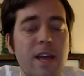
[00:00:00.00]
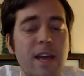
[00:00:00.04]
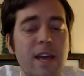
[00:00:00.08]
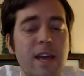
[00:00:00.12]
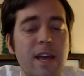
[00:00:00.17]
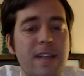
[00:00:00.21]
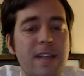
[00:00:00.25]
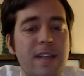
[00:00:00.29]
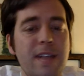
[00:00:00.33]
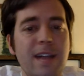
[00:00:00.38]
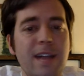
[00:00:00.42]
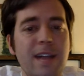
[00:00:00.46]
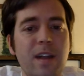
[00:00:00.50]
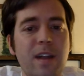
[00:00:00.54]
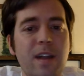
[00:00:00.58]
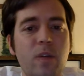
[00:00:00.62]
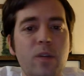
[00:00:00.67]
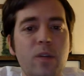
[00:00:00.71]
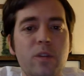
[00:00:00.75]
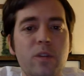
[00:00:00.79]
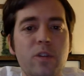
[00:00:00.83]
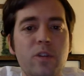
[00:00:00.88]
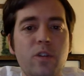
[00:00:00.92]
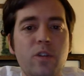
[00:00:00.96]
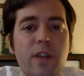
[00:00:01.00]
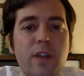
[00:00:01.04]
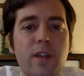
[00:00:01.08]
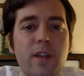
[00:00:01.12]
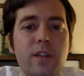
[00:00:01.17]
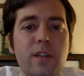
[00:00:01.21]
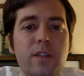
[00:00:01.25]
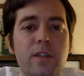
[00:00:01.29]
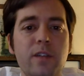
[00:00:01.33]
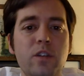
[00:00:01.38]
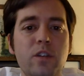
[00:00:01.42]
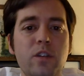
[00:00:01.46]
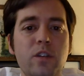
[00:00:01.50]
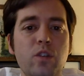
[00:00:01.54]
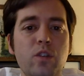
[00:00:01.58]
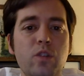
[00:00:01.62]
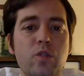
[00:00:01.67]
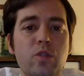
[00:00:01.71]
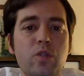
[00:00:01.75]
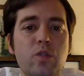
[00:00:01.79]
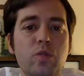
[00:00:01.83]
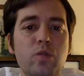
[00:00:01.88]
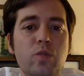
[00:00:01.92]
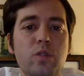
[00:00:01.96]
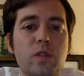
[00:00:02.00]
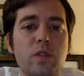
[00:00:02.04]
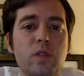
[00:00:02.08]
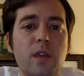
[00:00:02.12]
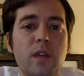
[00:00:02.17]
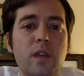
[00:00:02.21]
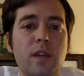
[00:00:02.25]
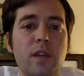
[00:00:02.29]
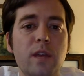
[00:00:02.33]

it's not always great to use